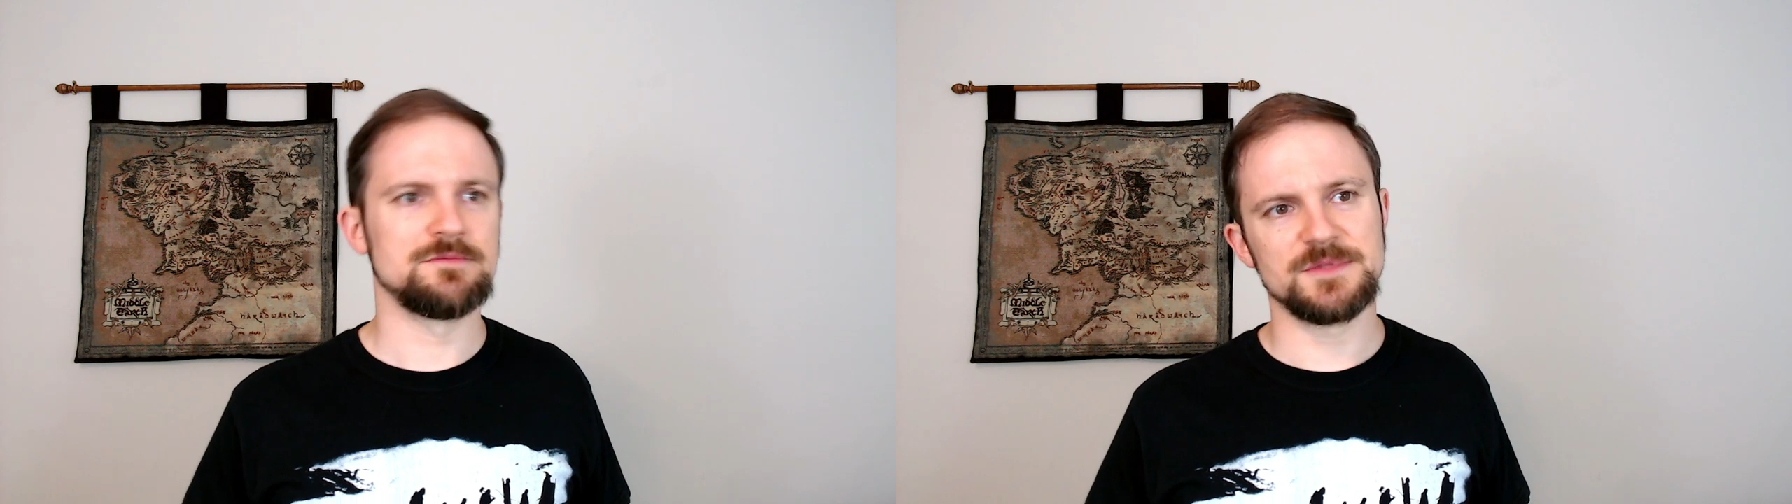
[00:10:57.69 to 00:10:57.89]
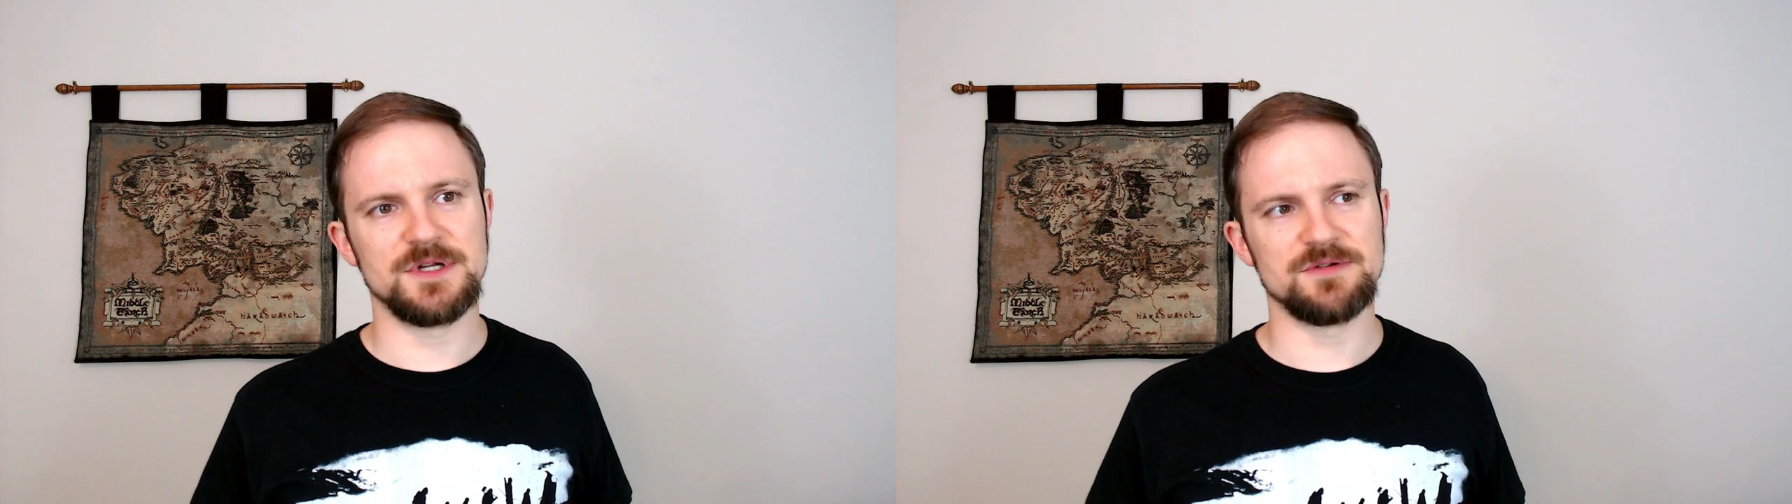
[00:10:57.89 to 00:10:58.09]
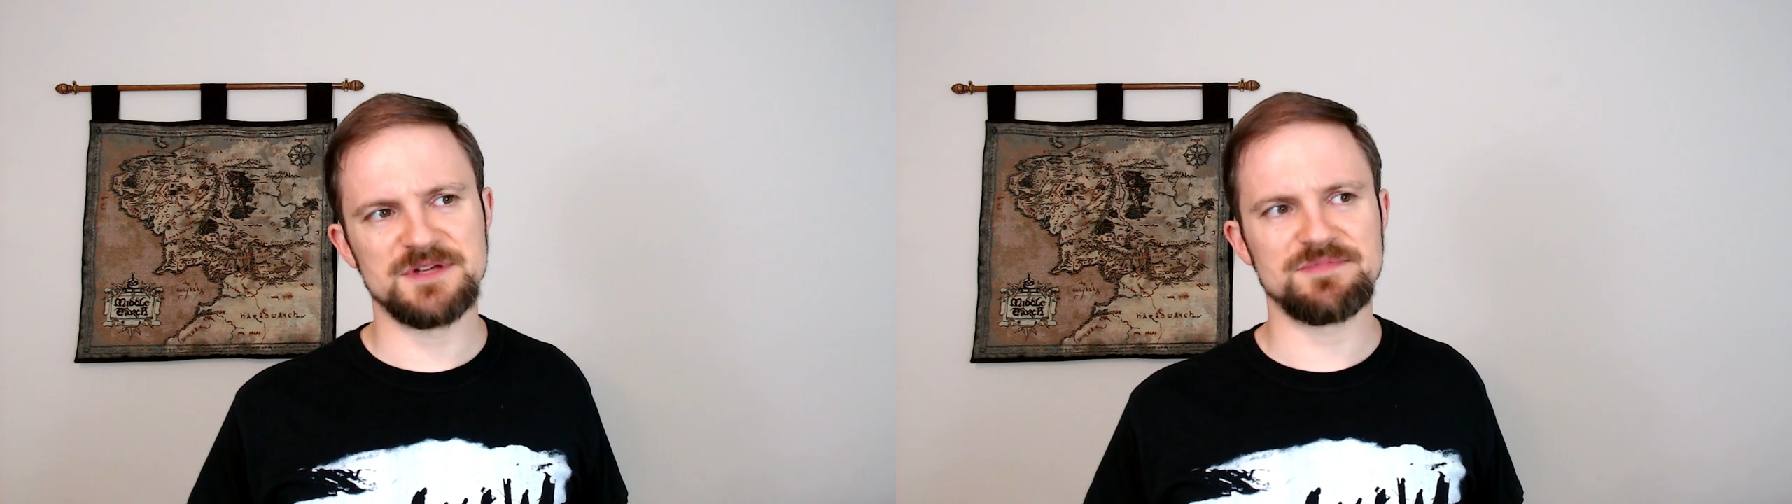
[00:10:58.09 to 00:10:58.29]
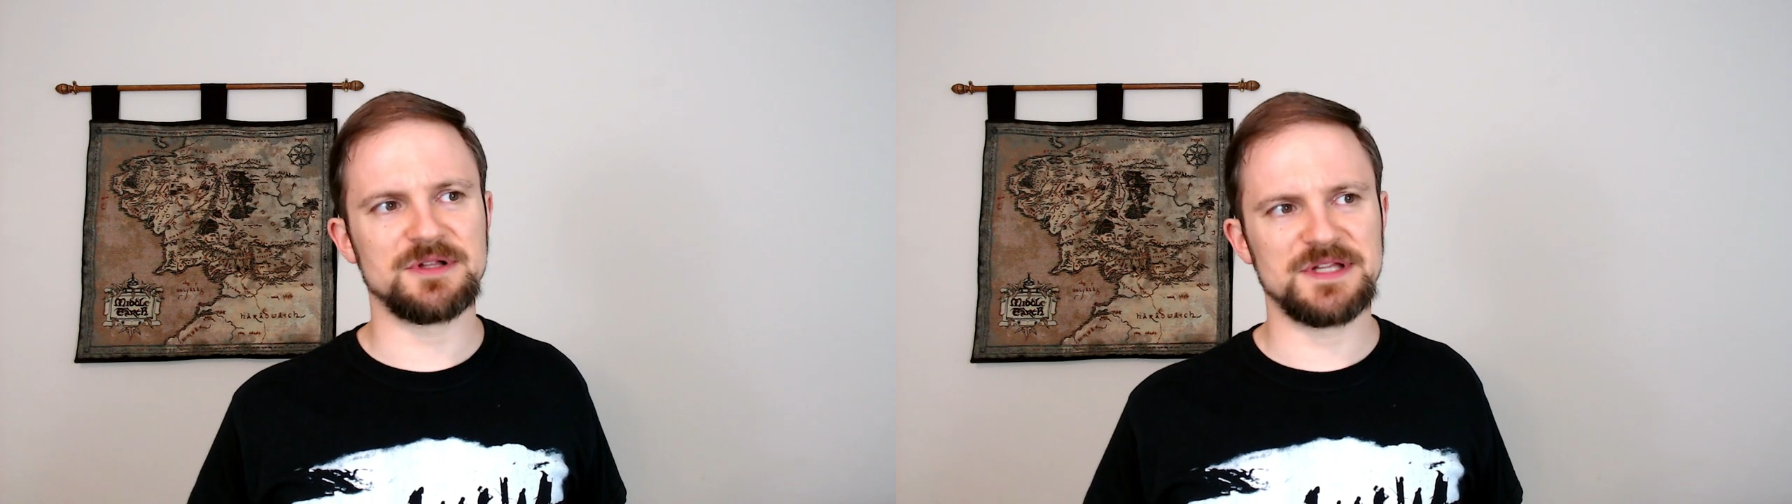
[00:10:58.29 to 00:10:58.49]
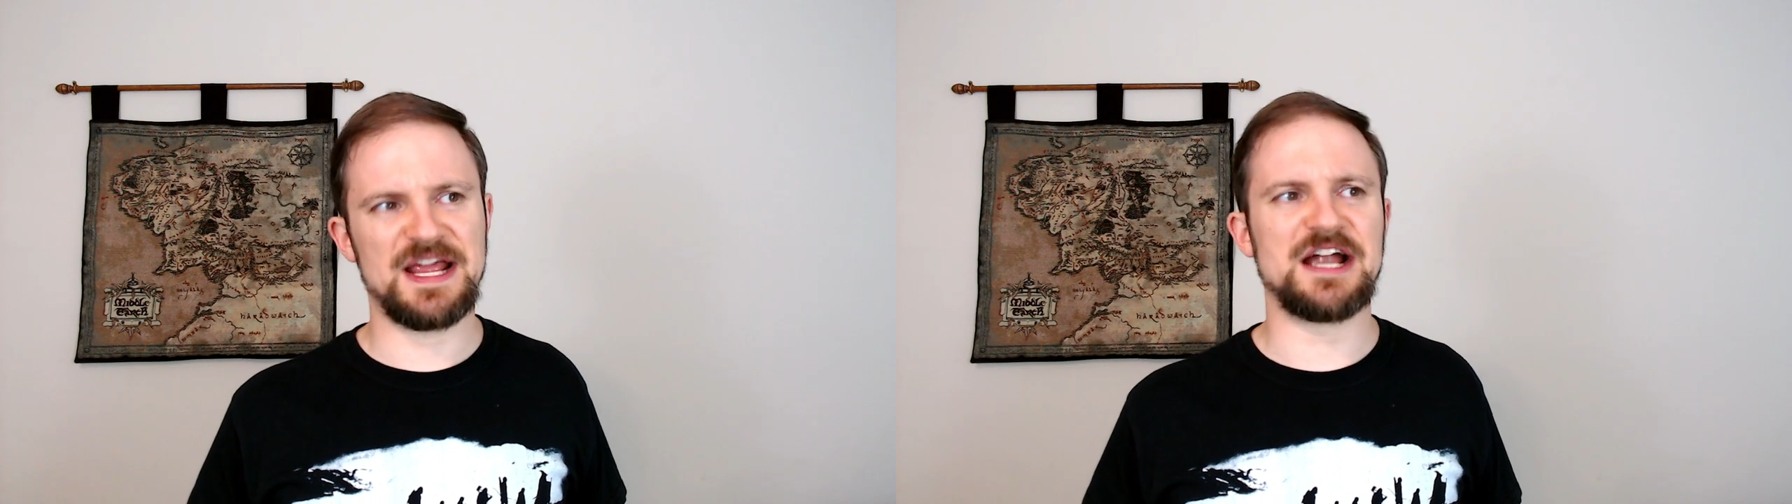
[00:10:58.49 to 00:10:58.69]
you know,
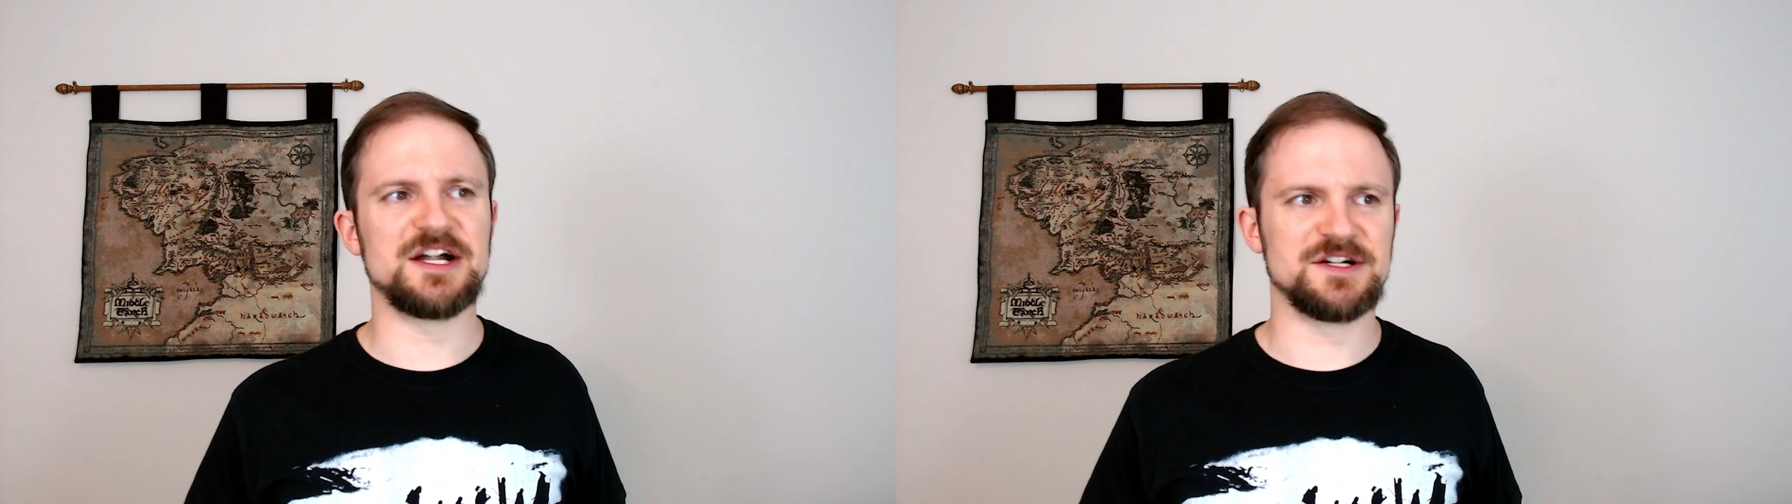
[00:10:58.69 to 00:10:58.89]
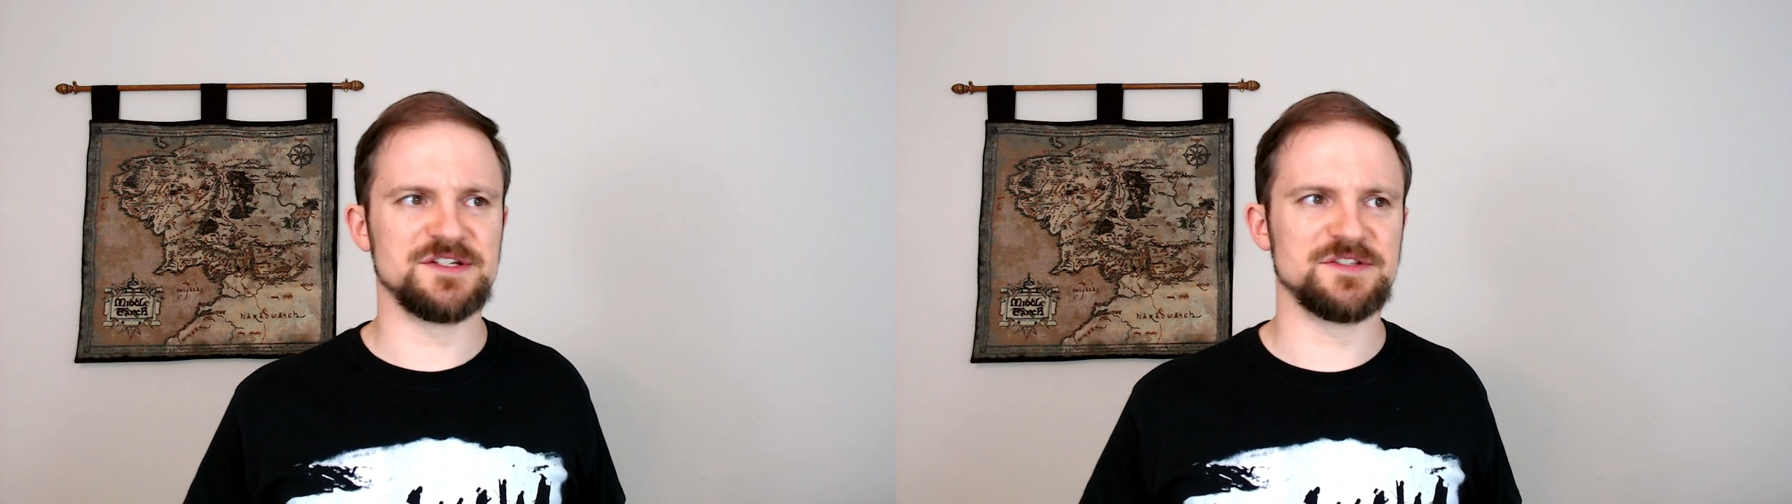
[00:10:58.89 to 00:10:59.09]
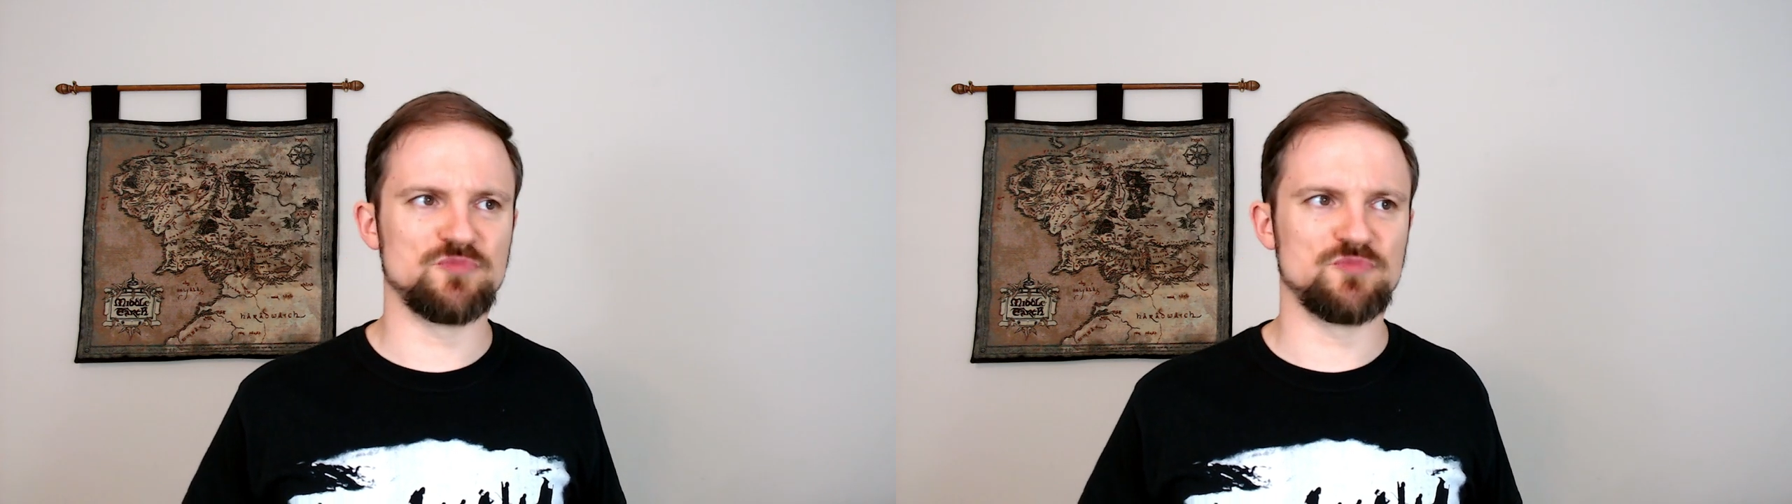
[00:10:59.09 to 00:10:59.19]
typically iron is